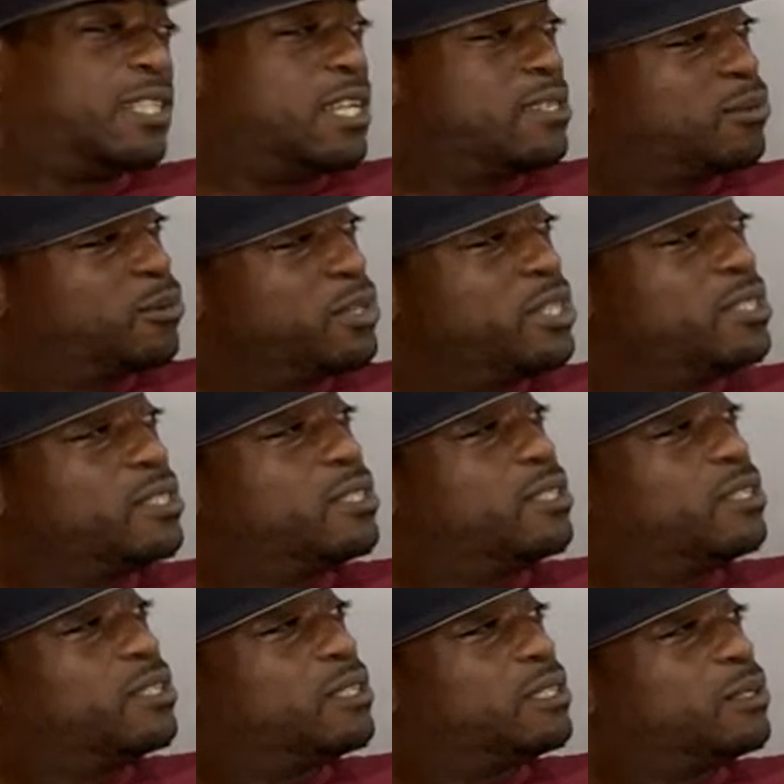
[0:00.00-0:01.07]
That's what
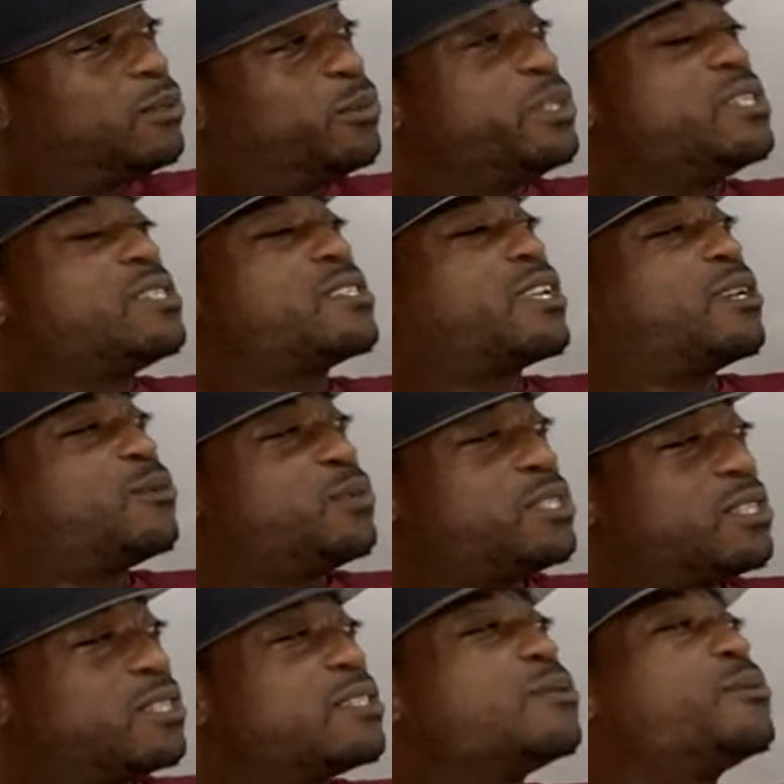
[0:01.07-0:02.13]
we say
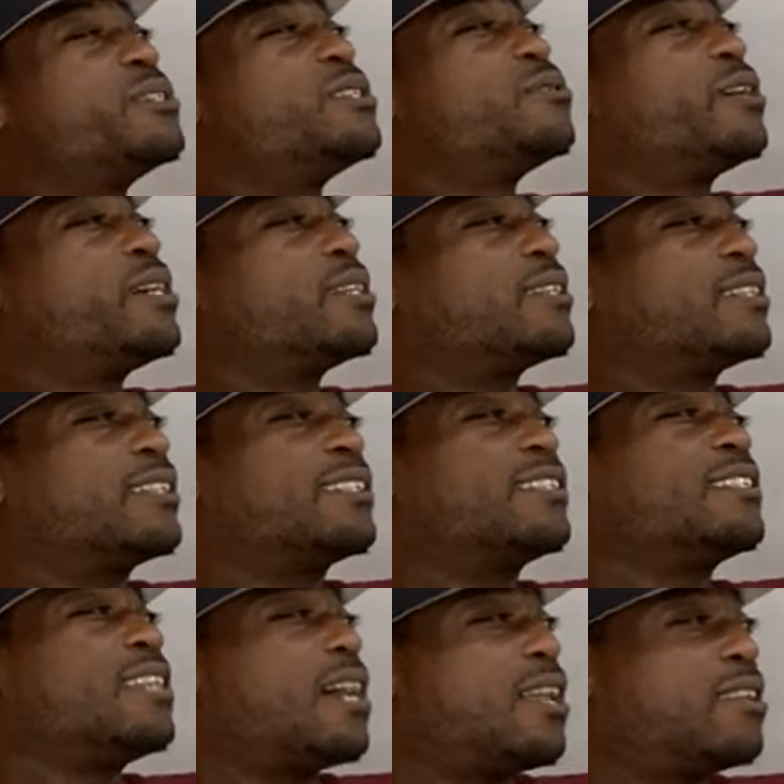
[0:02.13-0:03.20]
we're dealing with, right?
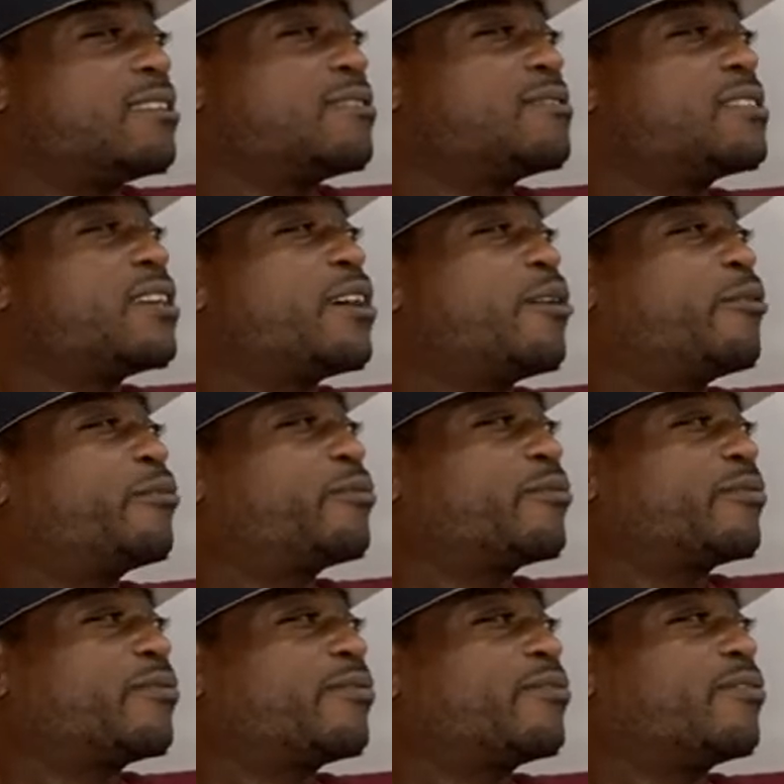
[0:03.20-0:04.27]
Knowledge of self
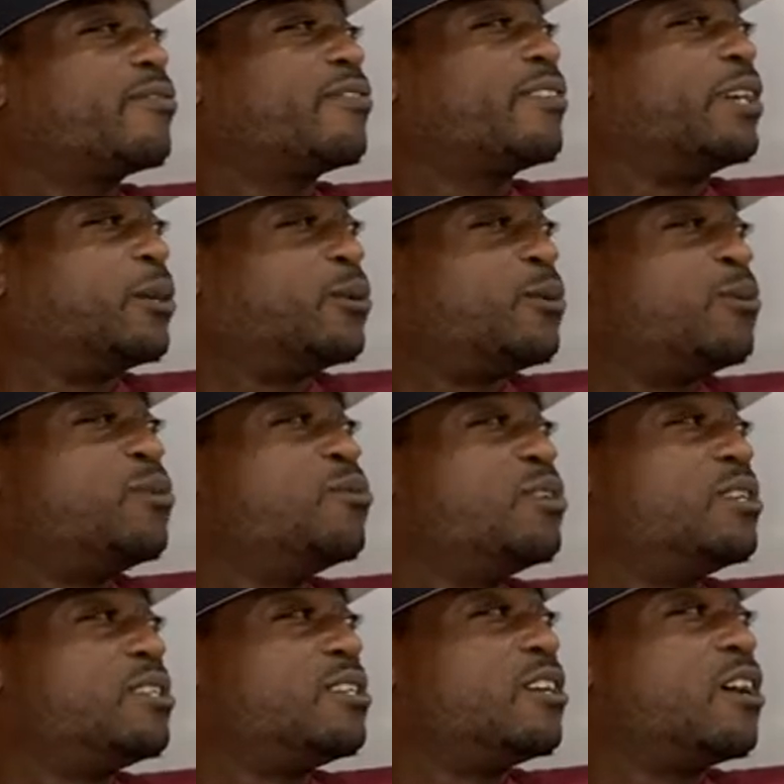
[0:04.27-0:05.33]
and who
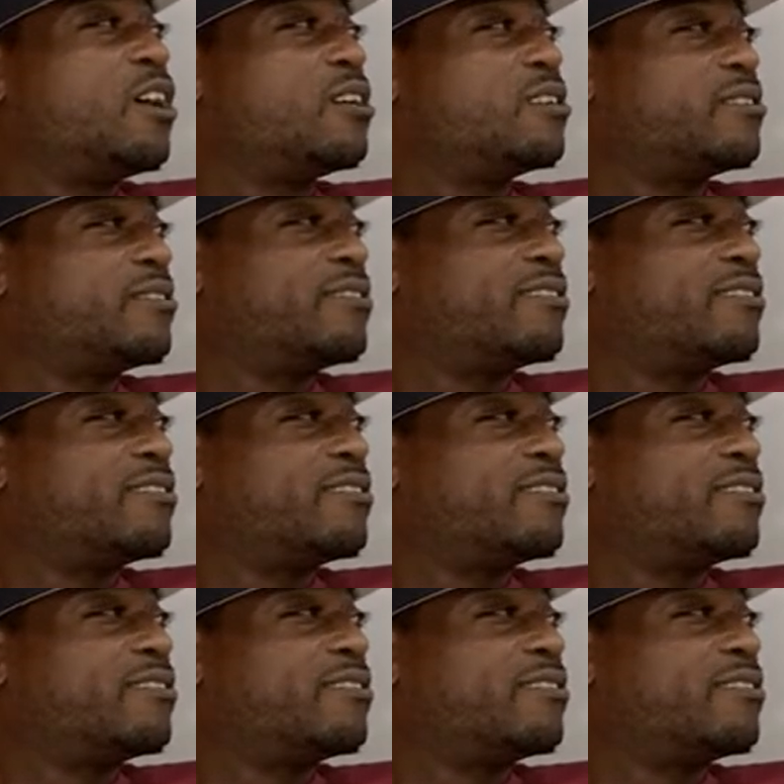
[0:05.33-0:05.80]
we really are.